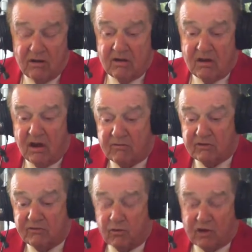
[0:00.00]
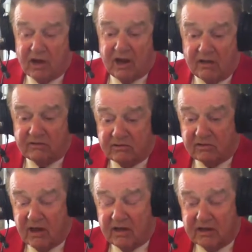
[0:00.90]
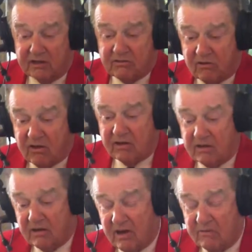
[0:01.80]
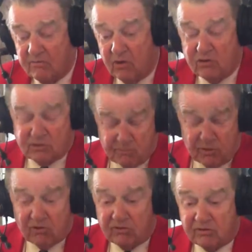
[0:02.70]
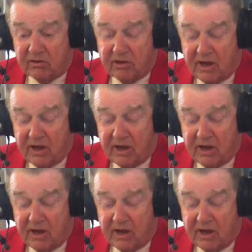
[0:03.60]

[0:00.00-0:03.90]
I was 4 guys, the guy in Detroit, the guy in Boston, Burleson,